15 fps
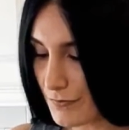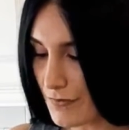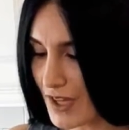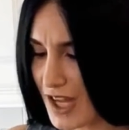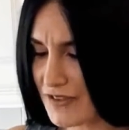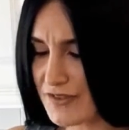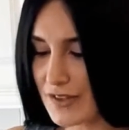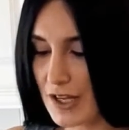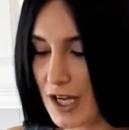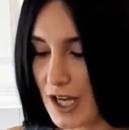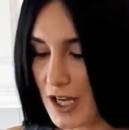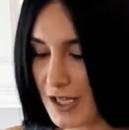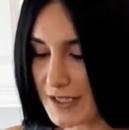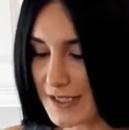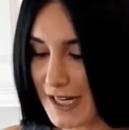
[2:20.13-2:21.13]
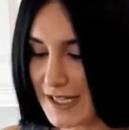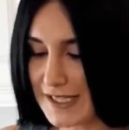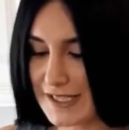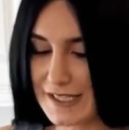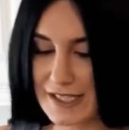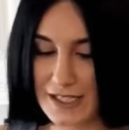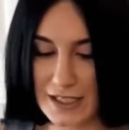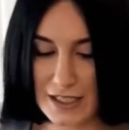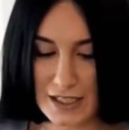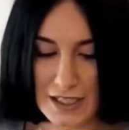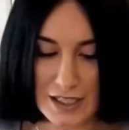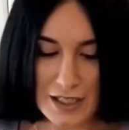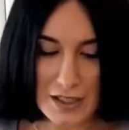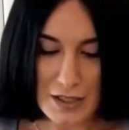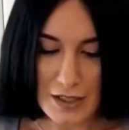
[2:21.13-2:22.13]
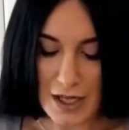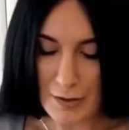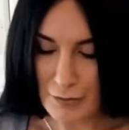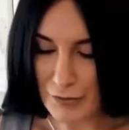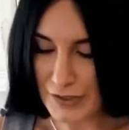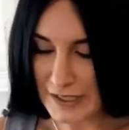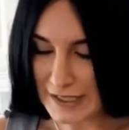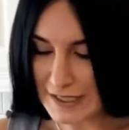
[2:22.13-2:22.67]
I've diced it pretty